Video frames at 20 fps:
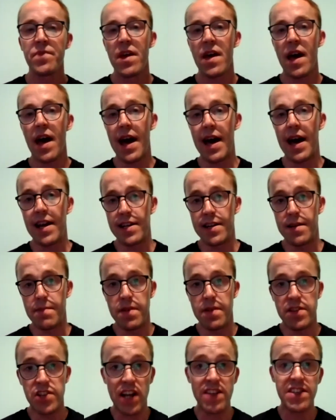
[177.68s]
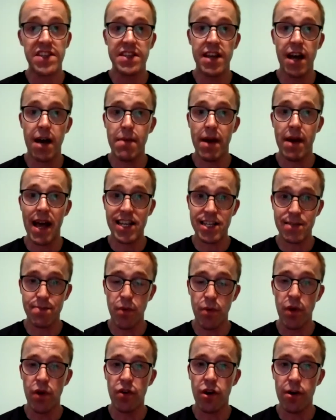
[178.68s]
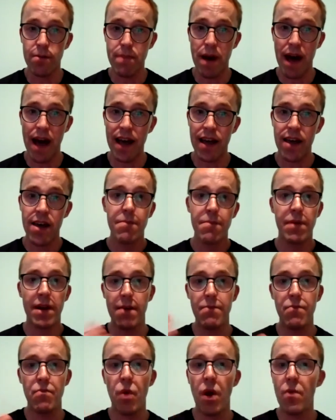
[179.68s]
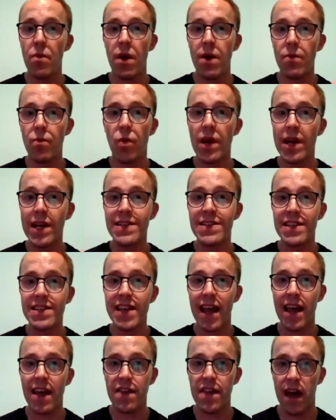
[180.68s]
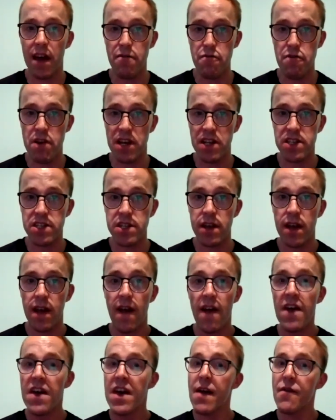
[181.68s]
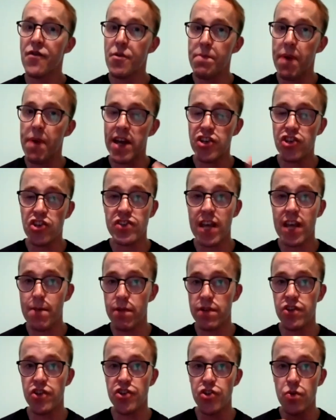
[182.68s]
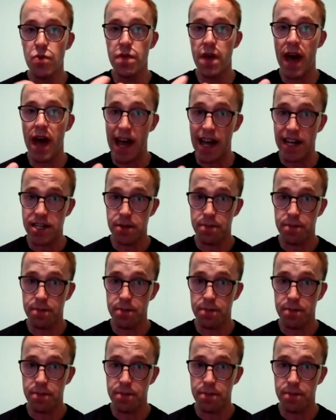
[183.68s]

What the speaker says: and chances are my asthma will come back, but I'm willing to take that risk. If the patient's able to do that,